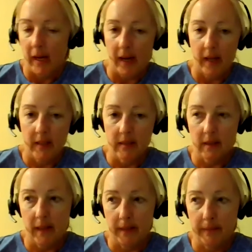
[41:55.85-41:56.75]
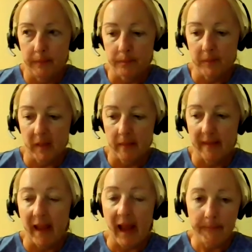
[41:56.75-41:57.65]
And
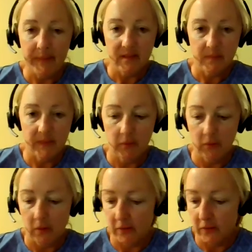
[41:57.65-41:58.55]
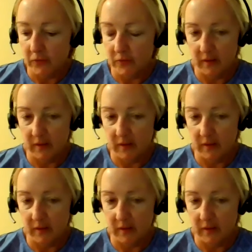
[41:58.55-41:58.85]
the happiest people are those